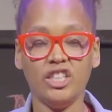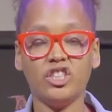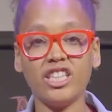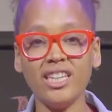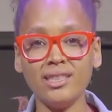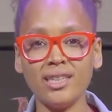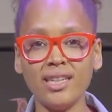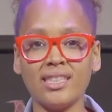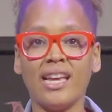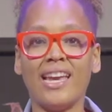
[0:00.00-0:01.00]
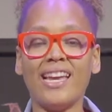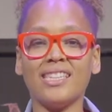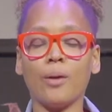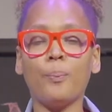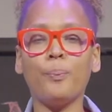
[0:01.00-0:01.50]
Jesus is
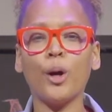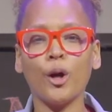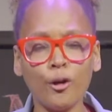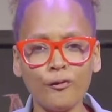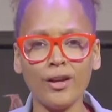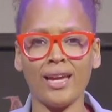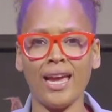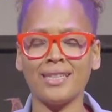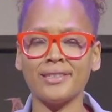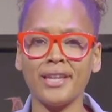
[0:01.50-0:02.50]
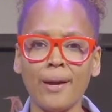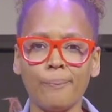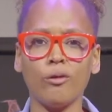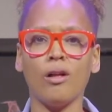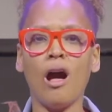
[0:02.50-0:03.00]
a perfect
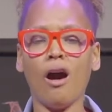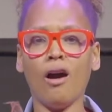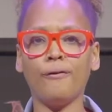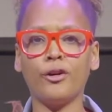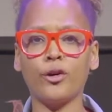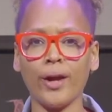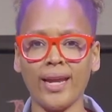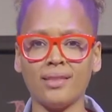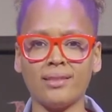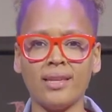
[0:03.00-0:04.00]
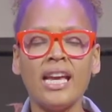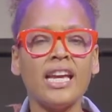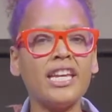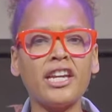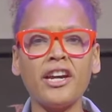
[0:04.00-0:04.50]
example of grace.
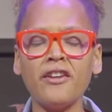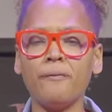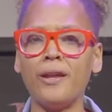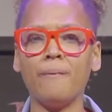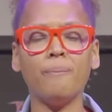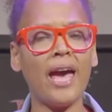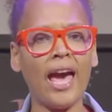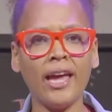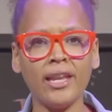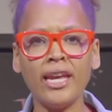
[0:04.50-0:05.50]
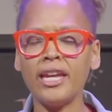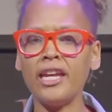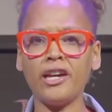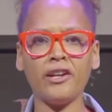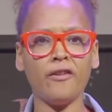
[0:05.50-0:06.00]
He could have been mad, he
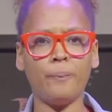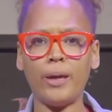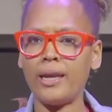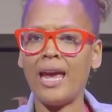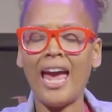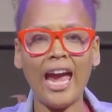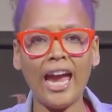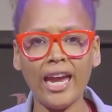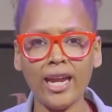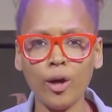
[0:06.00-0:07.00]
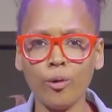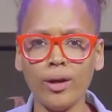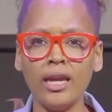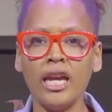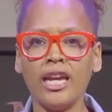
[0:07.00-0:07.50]
could have been
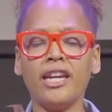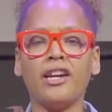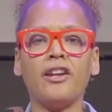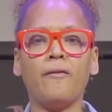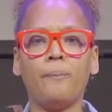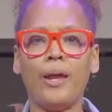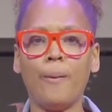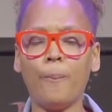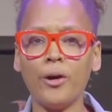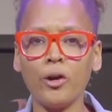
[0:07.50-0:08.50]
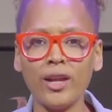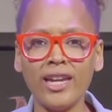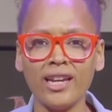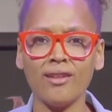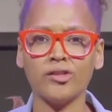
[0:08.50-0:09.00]
angry, he could have been bitter, he
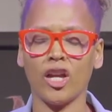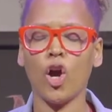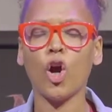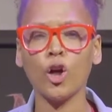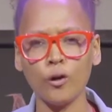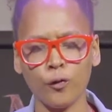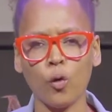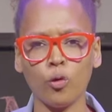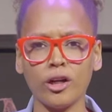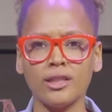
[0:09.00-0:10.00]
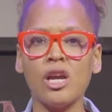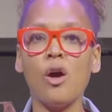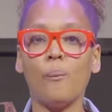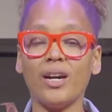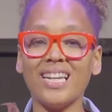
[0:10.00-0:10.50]
could have said hurtful words,
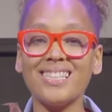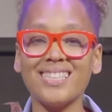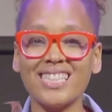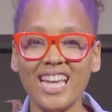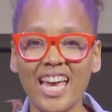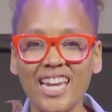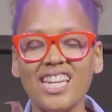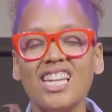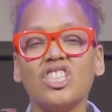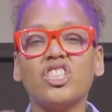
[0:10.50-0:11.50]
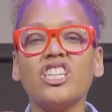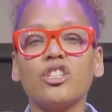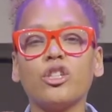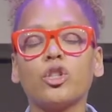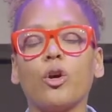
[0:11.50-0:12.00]
but instead,
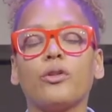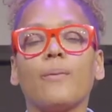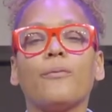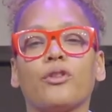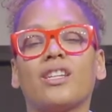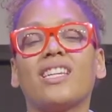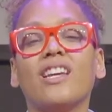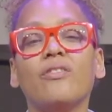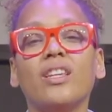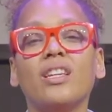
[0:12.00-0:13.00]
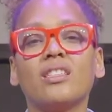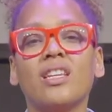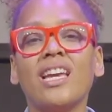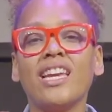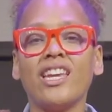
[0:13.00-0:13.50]
Jesus showed them forgiveness,
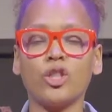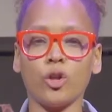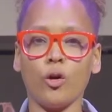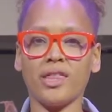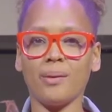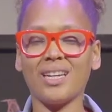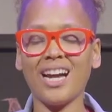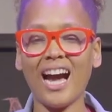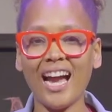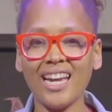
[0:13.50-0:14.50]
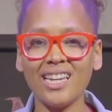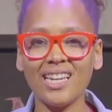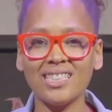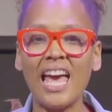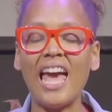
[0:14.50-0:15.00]
he showed them
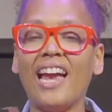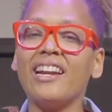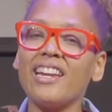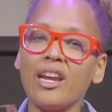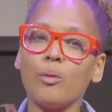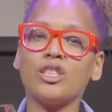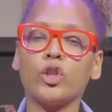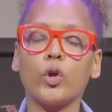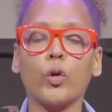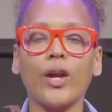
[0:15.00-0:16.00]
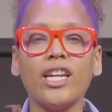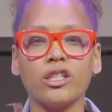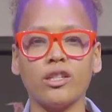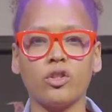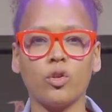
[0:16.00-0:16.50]
kindness, and he was
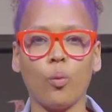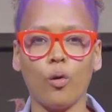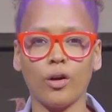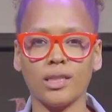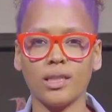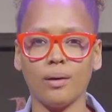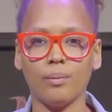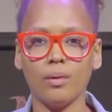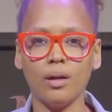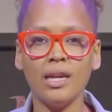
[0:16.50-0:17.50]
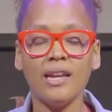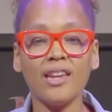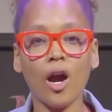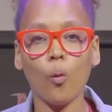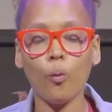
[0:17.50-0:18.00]
gracious towards them.
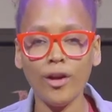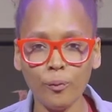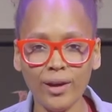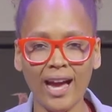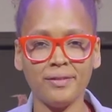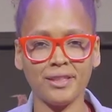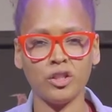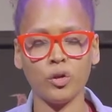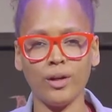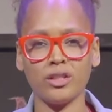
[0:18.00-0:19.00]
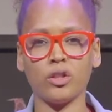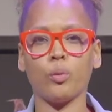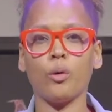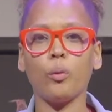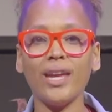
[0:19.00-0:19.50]
Now, when we have situations
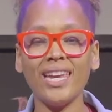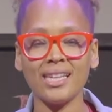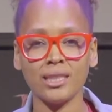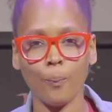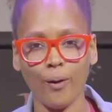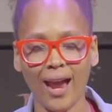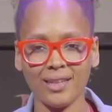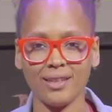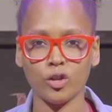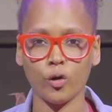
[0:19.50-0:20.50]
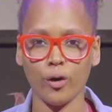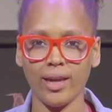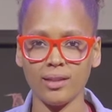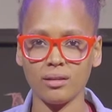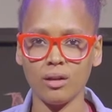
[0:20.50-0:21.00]
where we get to practice
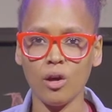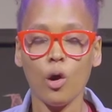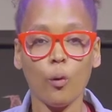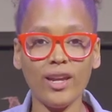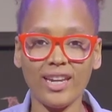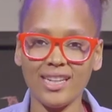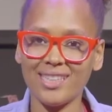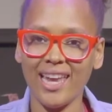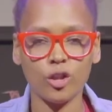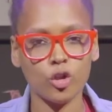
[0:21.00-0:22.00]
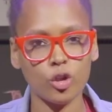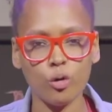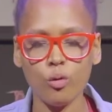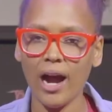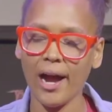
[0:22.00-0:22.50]
grace, we could take
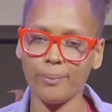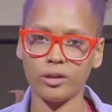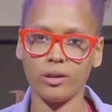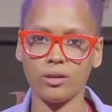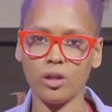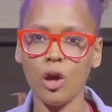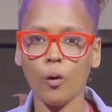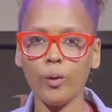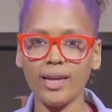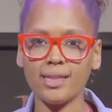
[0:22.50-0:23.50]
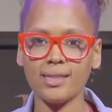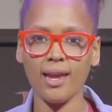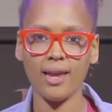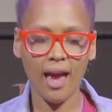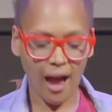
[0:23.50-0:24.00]
two options. We could
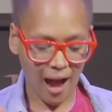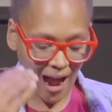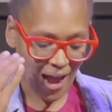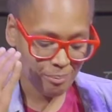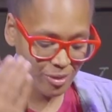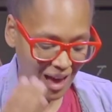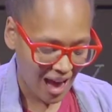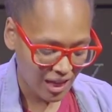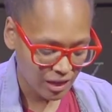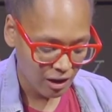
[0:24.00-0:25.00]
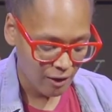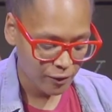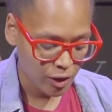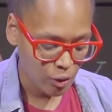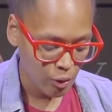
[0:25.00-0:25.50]
say, I, I love
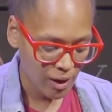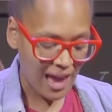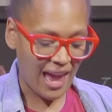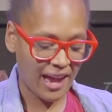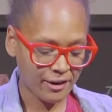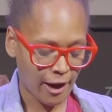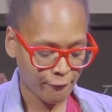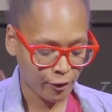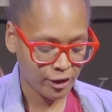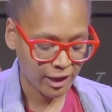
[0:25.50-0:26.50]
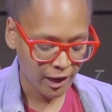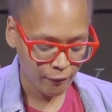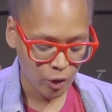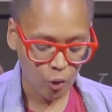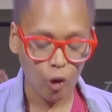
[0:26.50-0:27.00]
you and I forgive
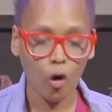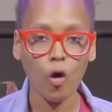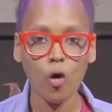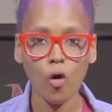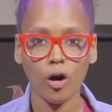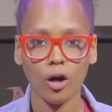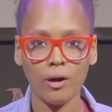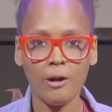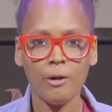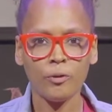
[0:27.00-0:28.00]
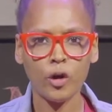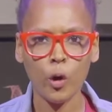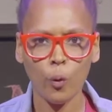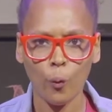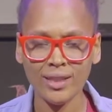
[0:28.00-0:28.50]
you, or
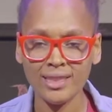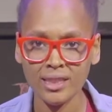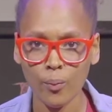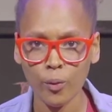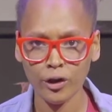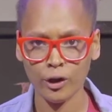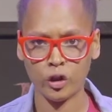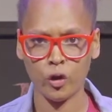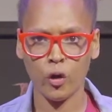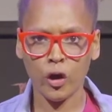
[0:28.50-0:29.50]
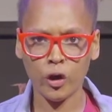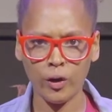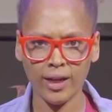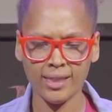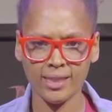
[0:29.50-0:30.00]
you, when someone hurts you, you
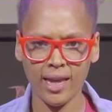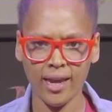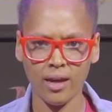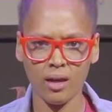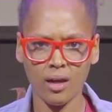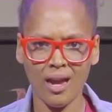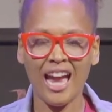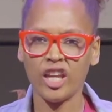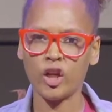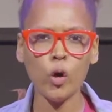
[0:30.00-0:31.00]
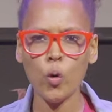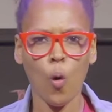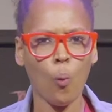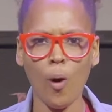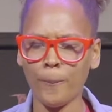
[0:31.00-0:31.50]
could say, you
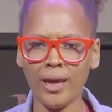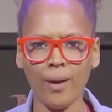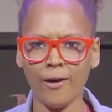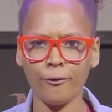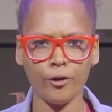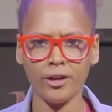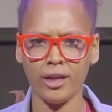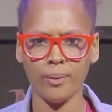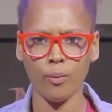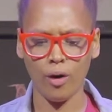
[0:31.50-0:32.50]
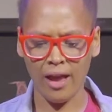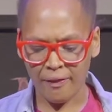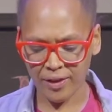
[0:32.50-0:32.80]
won't be my friend anymore.